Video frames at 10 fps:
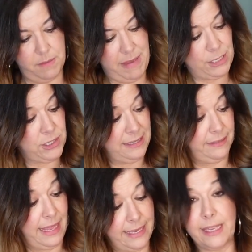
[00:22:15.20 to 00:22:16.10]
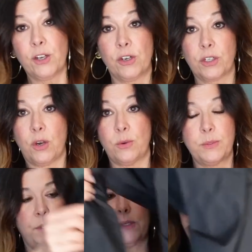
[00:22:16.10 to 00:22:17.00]
Actually liking her
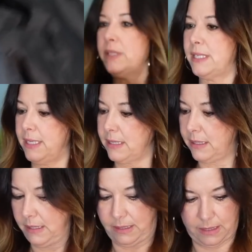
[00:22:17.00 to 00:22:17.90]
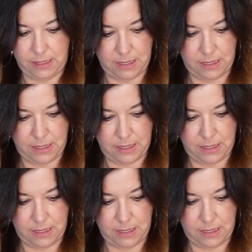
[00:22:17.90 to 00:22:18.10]
coats. What's this?